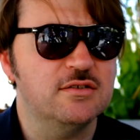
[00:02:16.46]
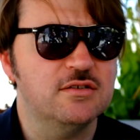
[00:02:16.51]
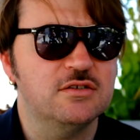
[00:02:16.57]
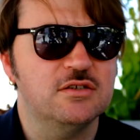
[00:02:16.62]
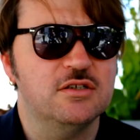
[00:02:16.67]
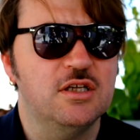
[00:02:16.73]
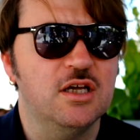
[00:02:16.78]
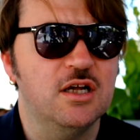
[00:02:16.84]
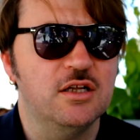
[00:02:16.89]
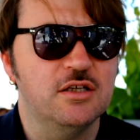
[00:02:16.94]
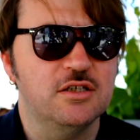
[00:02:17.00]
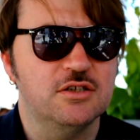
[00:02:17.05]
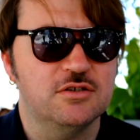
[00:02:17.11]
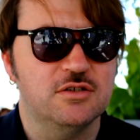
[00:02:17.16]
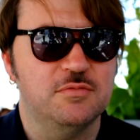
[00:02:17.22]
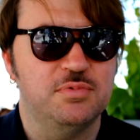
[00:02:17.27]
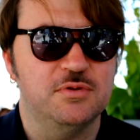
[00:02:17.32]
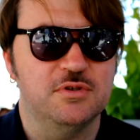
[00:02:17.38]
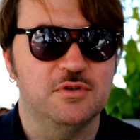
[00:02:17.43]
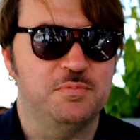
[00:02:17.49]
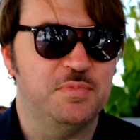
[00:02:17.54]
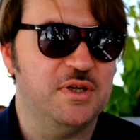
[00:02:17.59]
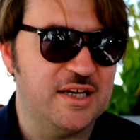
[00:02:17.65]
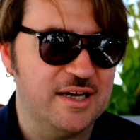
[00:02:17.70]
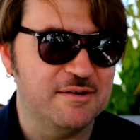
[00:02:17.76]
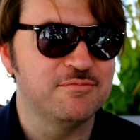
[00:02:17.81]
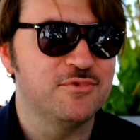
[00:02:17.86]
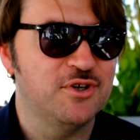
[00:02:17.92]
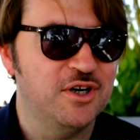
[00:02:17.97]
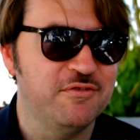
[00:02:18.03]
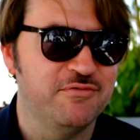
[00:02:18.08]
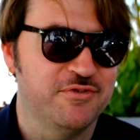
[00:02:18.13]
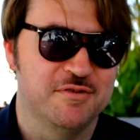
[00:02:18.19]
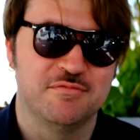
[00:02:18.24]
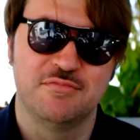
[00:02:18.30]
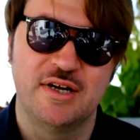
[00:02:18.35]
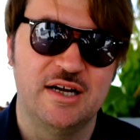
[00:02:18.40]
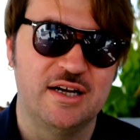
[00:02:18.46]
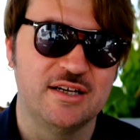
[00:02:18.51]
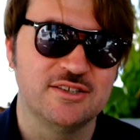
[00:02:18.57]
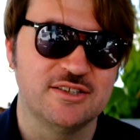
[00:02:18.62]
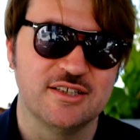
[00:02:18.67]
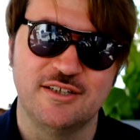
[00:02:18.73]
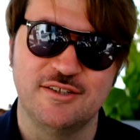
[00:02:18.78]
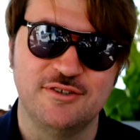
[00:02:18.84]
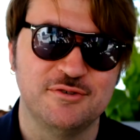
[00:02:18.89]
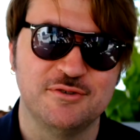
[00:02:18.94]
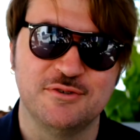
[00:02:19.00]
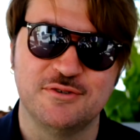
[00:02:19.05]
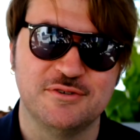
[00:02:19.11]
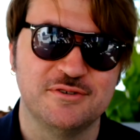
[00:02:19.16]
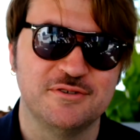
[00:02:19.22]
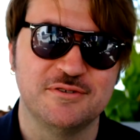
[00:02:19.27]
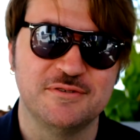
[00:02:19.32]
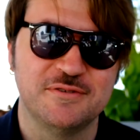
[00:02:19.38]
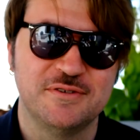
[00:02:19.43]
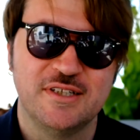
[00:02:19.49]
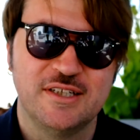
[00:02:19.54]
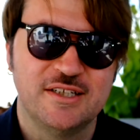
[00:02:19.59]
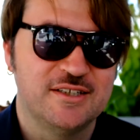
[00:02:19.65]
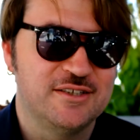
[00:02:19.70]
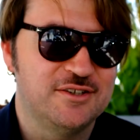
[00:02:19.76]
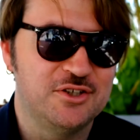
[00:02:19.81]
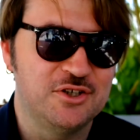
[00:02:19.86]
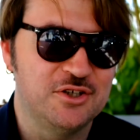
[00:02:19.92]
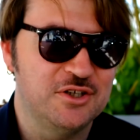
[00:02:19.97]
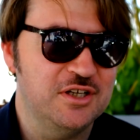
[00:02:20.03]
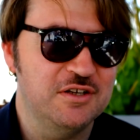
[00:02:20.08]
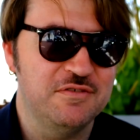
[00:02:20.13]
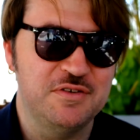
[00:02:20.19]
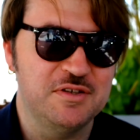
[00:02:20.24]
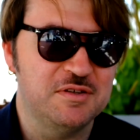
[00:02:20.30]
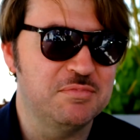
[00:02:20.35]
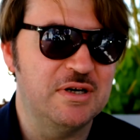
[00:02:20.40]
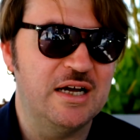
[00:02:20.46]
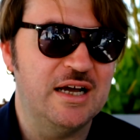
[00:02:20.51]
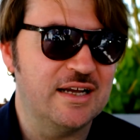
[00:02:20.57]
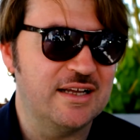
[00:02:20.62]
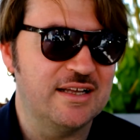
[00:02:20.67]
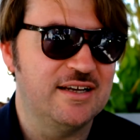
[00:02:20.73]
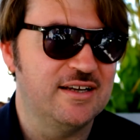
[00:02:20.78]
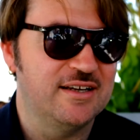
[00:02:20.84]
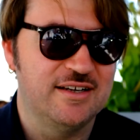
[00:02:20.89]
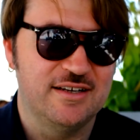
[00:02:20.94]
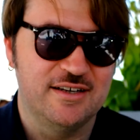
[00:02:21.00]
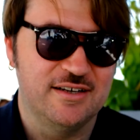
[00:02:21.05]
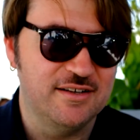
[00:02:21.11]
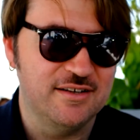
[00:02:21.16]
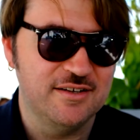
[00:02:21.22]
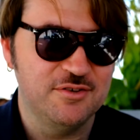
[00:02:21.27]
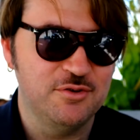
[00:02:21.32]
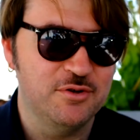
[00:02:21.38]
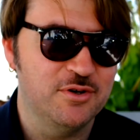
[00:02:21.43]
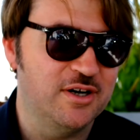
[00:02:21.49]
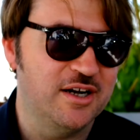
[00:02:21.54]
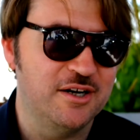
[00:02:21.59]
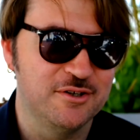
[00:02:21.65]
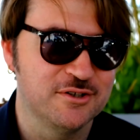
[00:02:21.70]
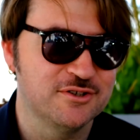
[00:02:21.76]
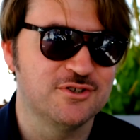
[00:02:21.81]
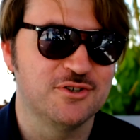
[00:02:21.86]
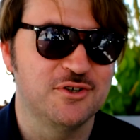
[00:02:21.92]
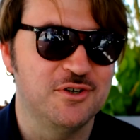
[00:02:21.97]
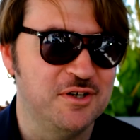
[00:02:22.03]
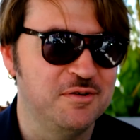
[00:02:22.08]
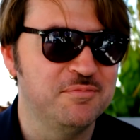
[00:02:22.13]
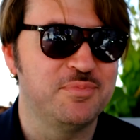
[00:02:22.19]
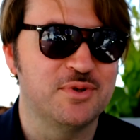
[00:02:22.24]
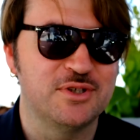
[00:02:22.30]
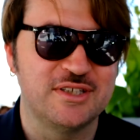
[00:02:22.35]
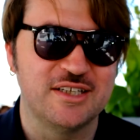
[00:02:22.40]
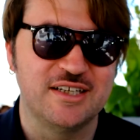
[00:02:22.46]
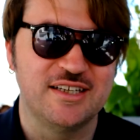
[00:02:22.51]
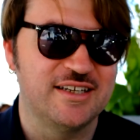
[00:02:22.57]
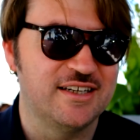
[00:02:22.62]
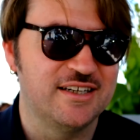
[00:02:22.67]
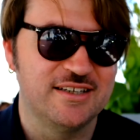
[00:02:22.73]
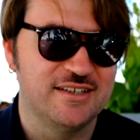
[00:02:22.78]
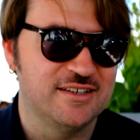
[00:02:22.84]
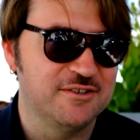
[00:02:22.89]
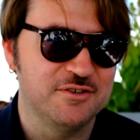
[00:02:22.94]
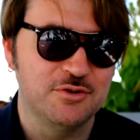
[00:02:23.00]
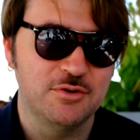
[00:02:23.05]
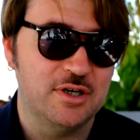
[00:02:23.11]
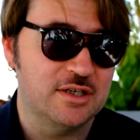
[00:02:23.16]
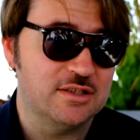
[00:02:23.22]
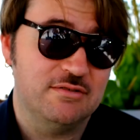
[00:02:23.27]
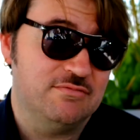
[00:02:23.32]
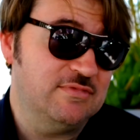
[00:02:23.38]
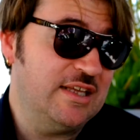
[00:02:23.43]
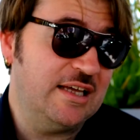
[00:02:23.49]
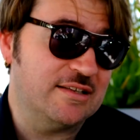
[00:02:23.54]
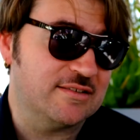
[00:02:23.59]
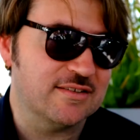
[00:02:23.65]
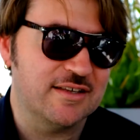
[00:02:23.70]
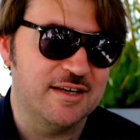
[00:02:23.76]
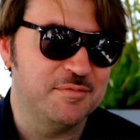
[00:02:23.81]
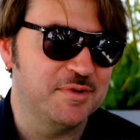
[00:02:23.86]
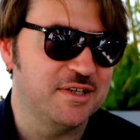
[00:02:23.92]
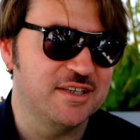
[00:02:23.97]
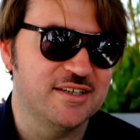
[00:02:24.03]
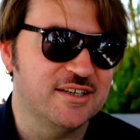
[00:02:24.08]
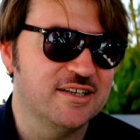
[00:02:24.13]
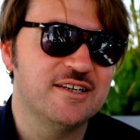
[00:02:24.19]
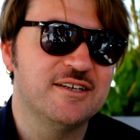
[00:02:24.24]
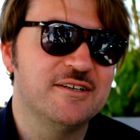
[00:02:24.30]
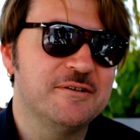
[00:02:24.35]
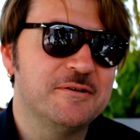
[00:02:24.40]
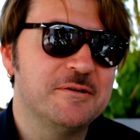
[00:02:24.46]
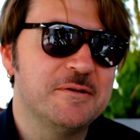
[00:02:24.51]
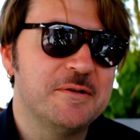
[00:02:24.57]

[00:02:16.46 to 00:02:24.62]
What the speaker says: it's in English, if you pick up money from banks and you don't give it back, you are also impotent and you are dead. I mean,